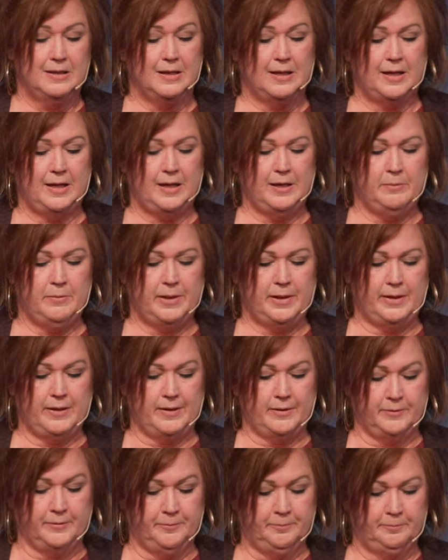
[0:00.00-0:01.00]

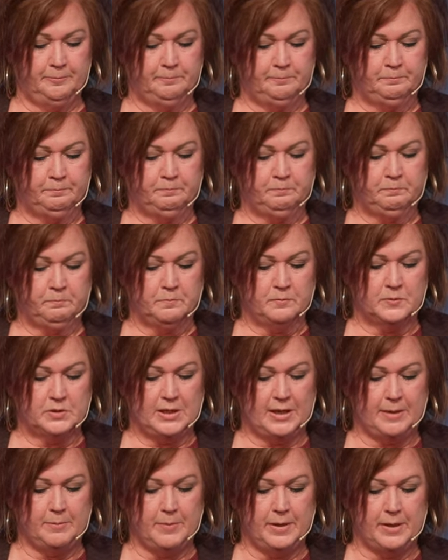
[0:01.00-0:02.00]
Amen.
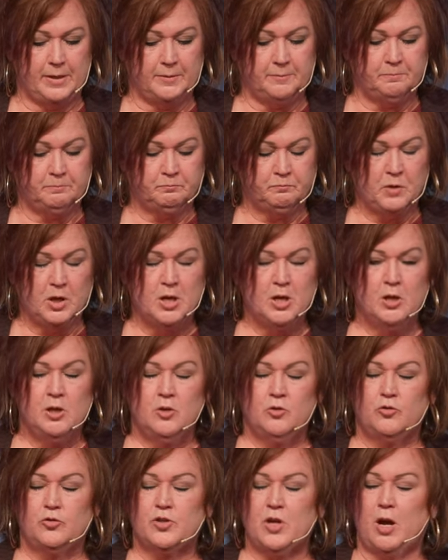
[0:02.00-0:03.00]
Amen.
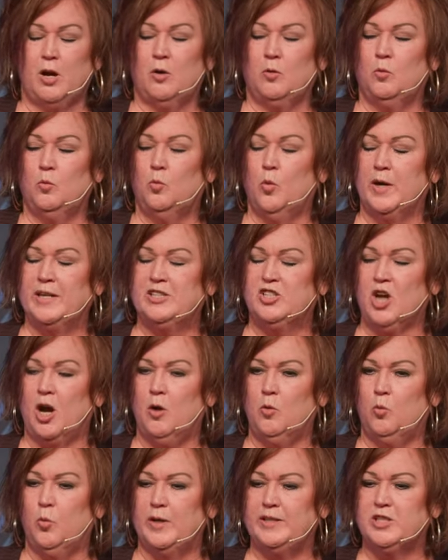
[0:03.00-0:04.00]
So we
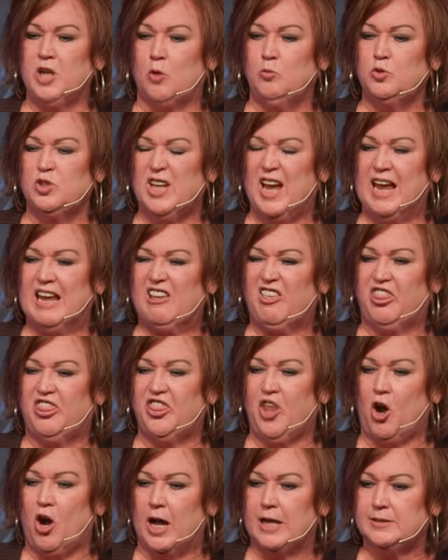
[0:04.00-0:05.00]
don't, we don't take
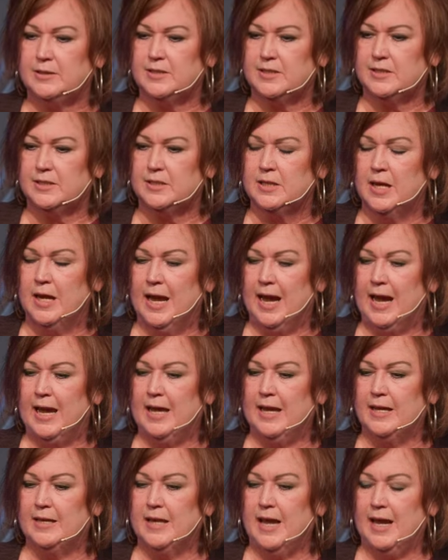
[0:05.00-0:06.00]
thoughts,
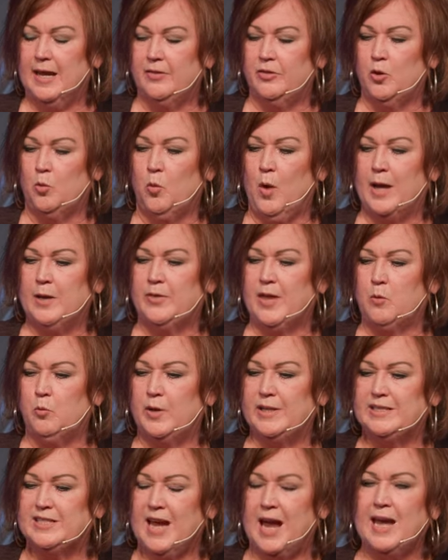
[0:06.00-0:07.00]
and, and the way that
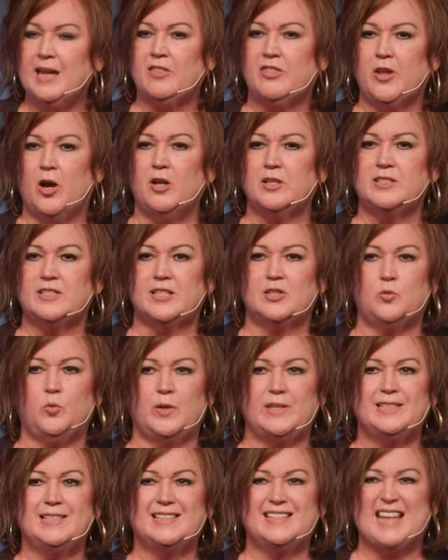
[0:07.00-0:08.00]
we take thoughts is
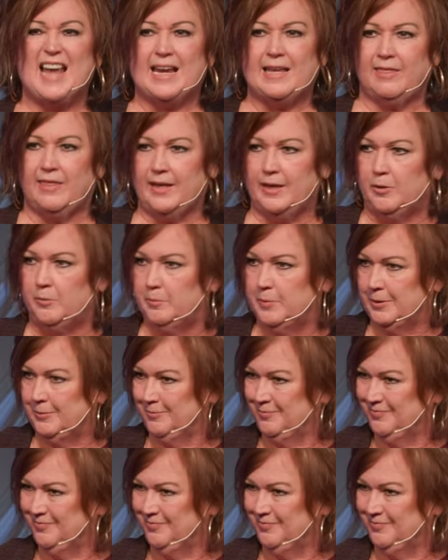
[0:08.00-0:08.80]
we say them.